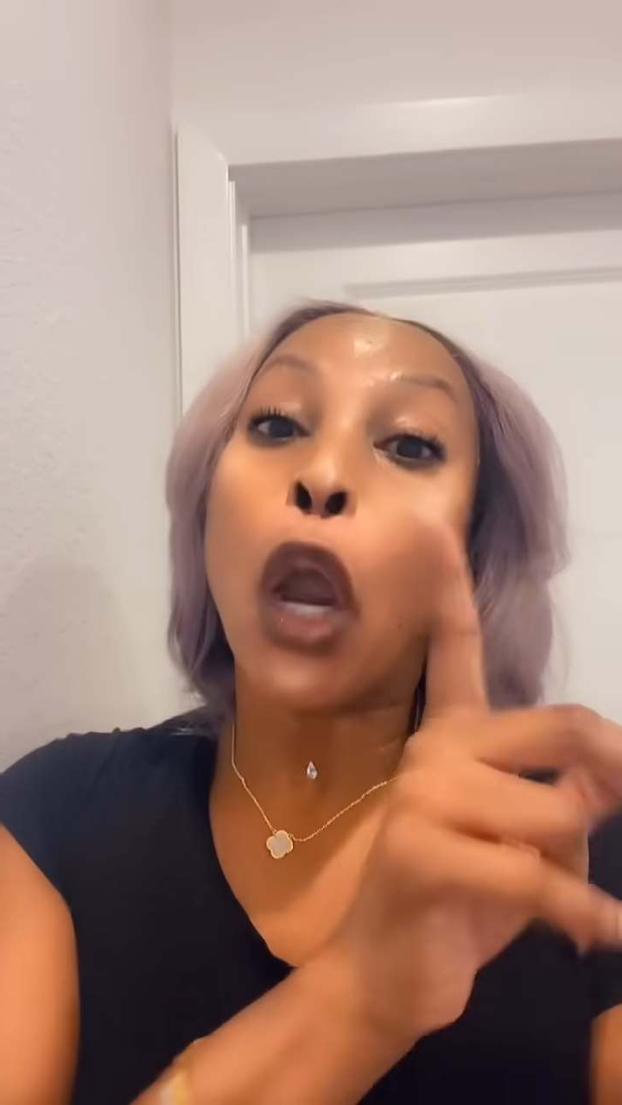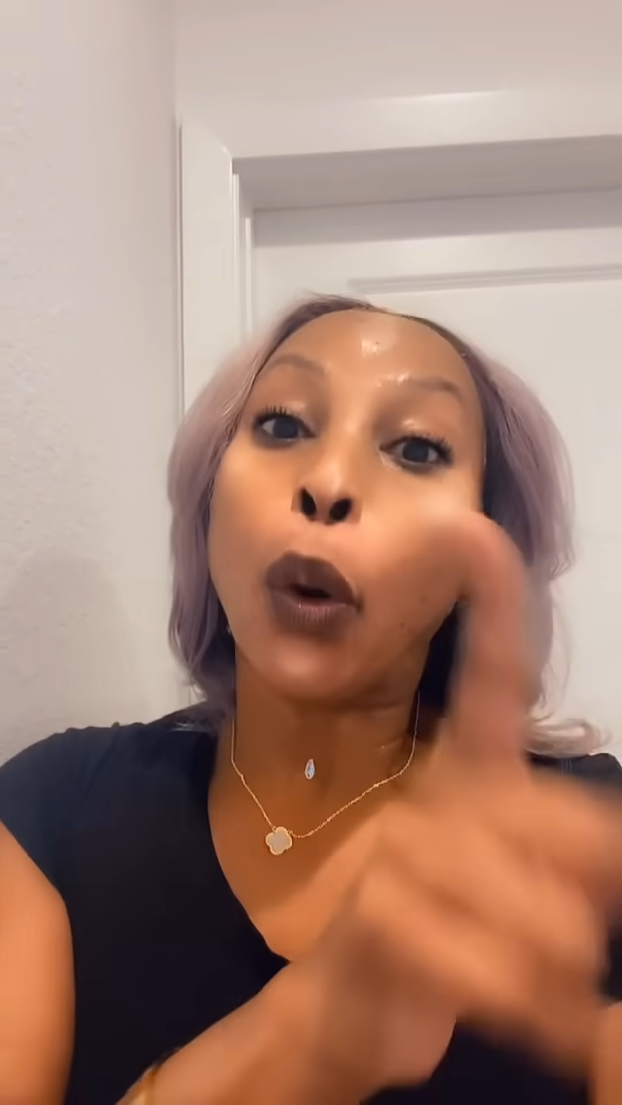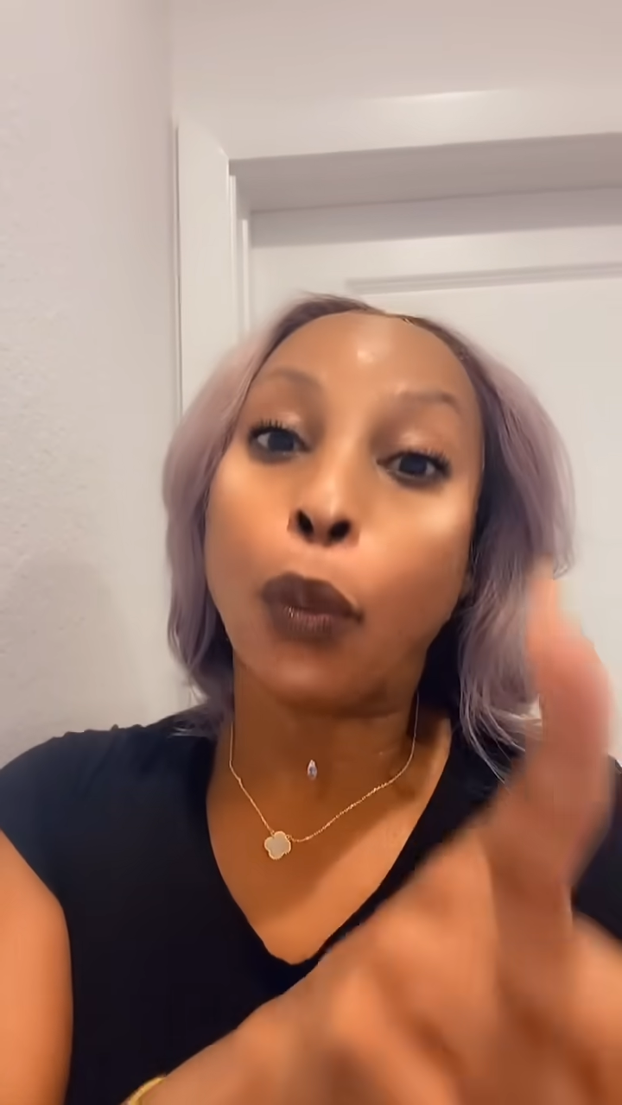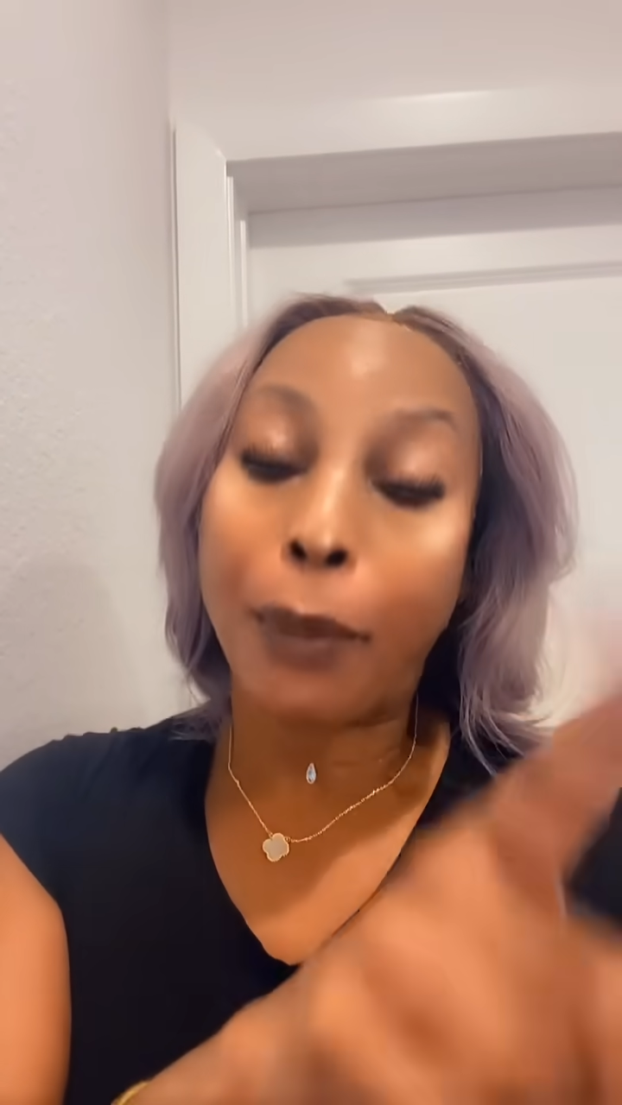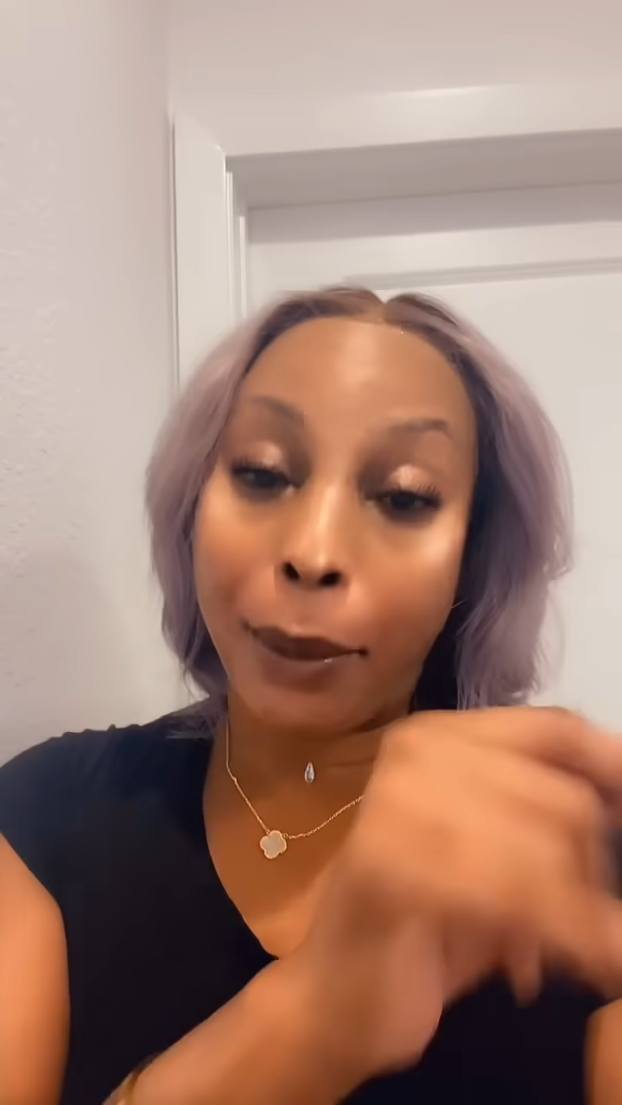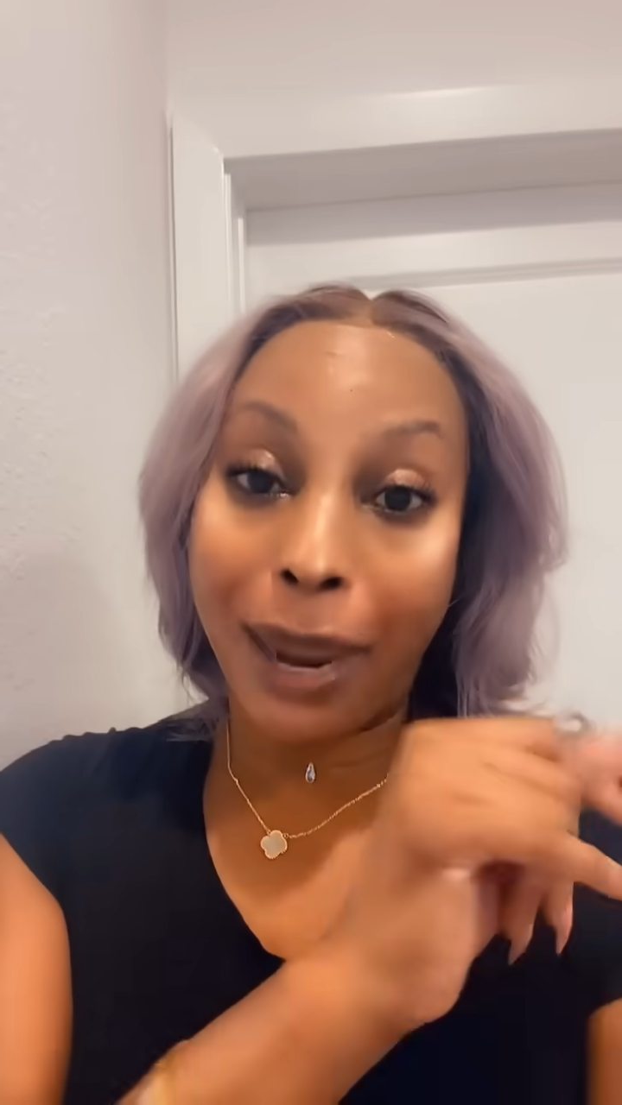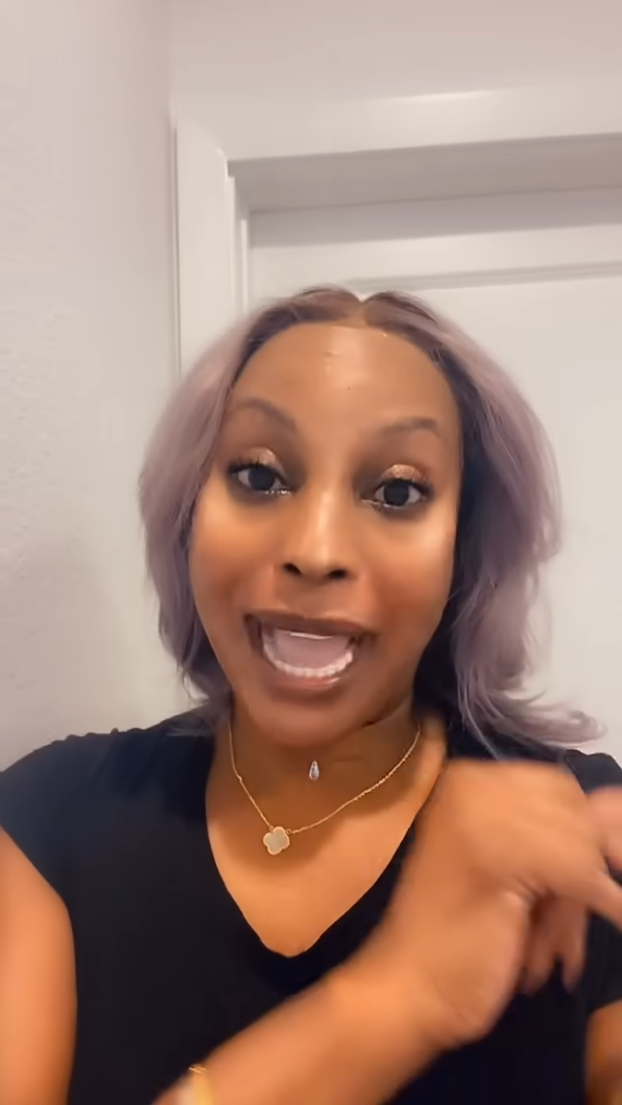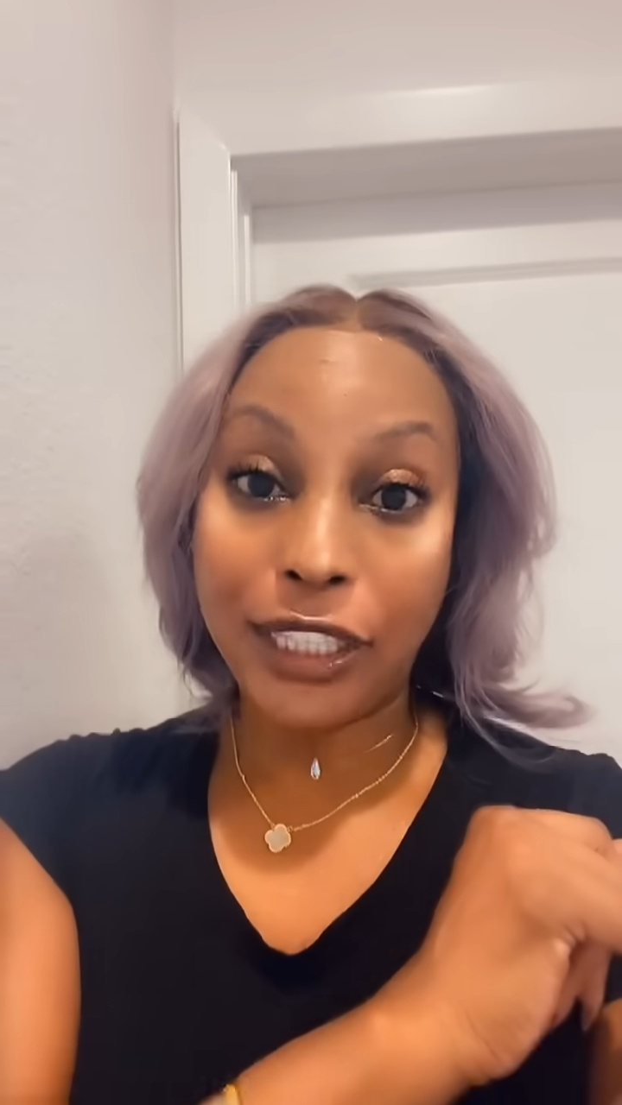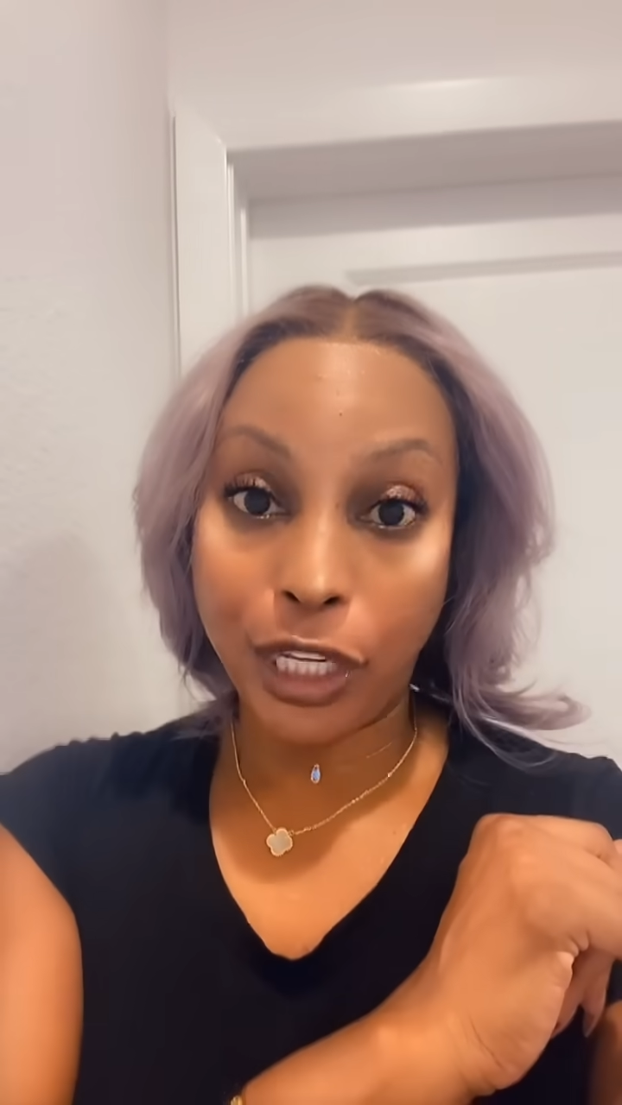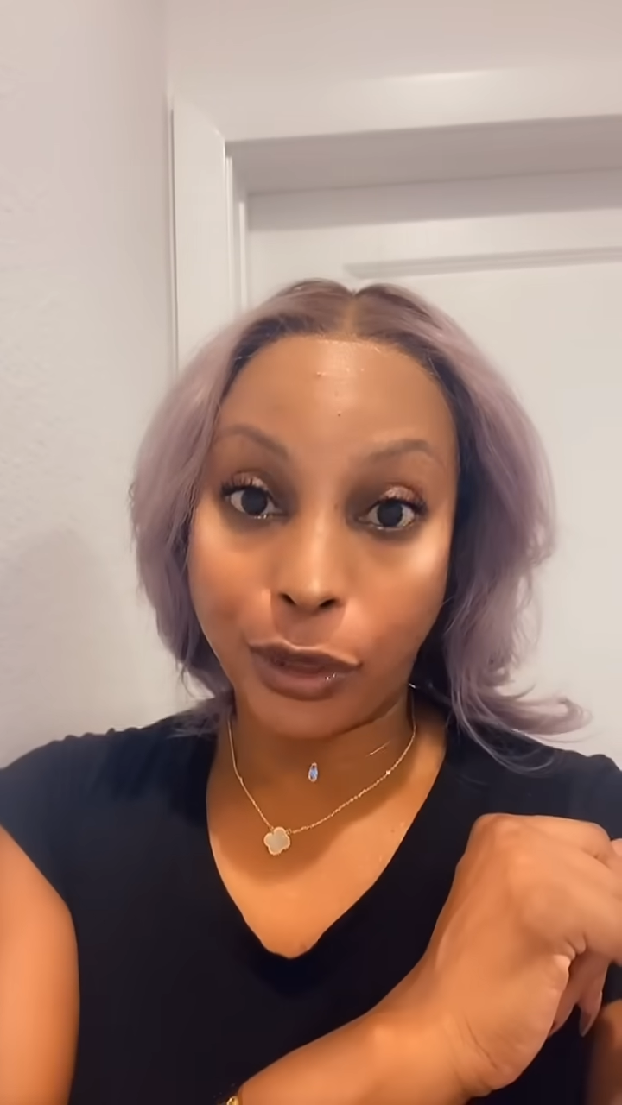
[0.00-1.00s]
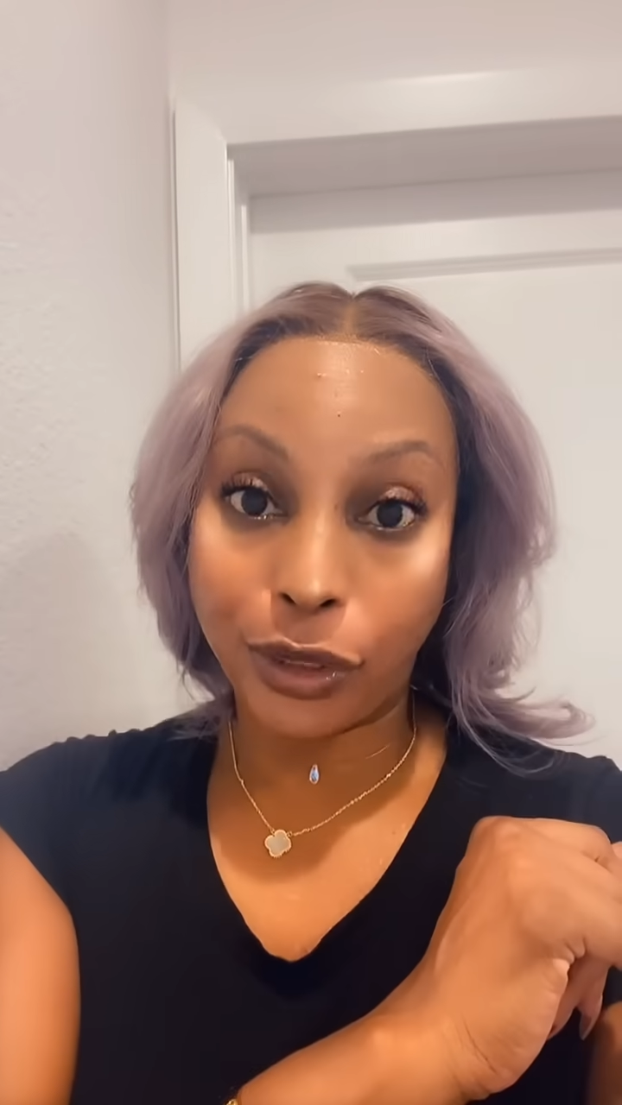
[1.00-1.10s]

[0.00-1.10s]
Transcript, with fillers: Remember, I told